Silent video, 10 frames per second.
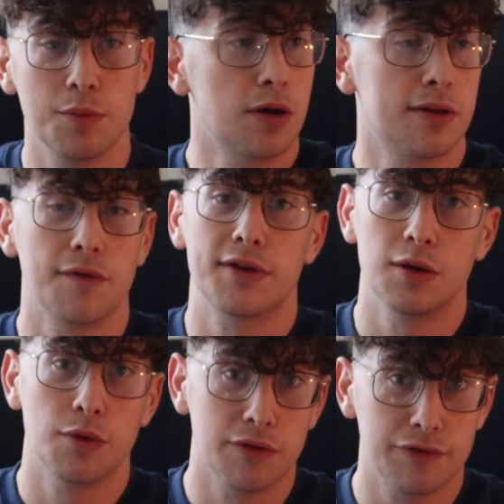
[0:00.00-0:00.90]
because obviously
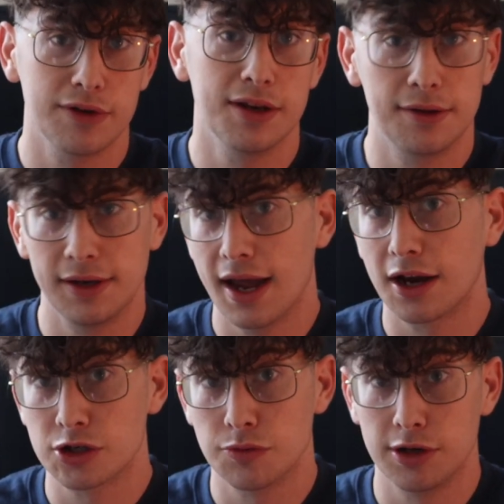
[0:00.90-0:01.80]
you want to freeze the
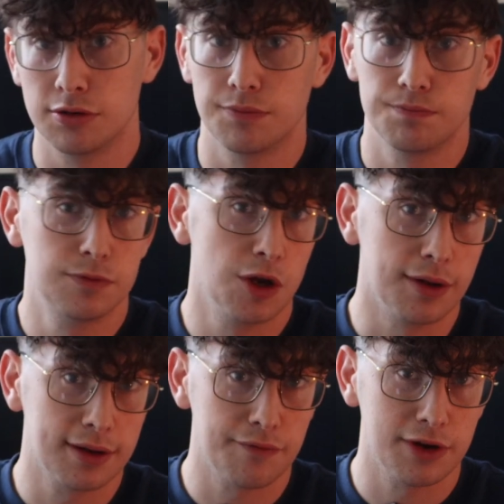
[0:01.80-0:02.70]
action when you're doing
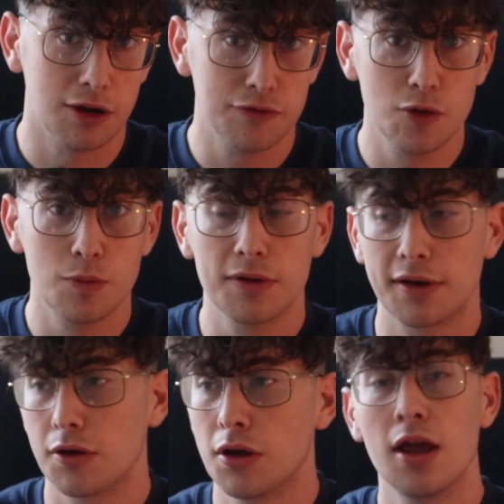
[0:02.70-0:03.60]
something like football,
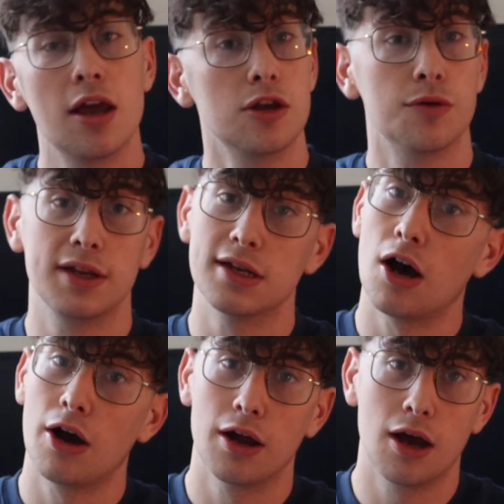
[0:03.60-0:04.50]
so you'll need a
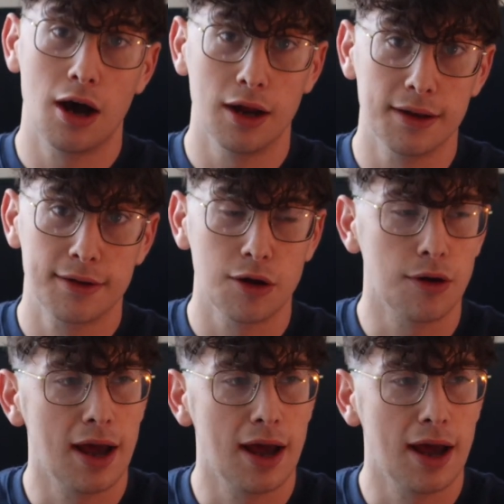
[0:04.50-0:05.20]
higher ISO.